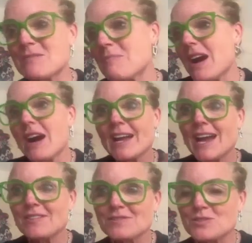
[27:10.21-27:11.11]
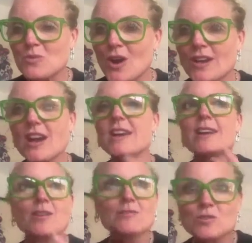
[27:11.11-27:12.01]
but I have to work. I
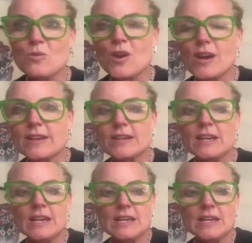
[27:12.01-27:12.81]
love to work.